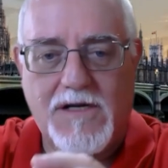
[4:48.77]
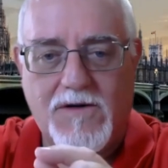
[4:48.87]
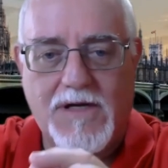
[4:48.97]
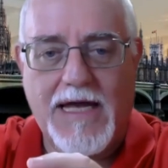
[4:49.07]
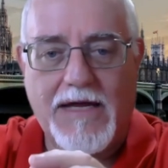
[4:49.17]

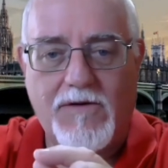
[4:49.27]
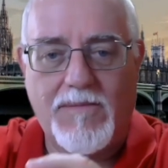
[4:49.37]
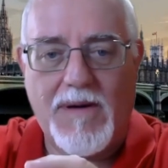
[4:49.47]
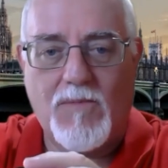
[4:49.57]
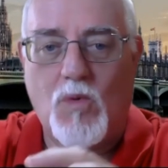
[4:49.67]
Okay,
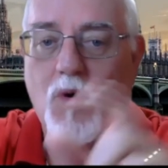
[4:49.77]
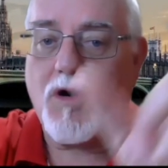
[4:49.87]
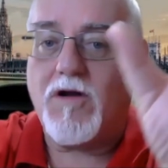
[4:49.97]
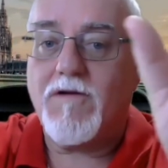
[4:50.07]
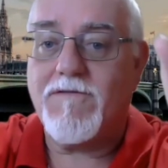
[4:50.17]
remember
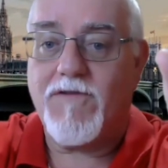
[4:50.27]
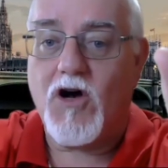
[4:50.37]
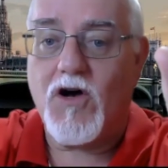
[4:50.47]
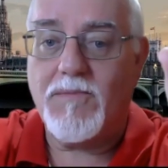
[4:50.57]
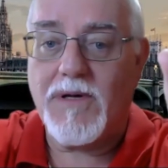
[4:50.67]
one,
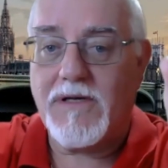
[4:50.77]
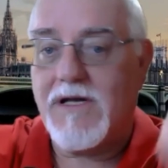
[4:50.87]
verb.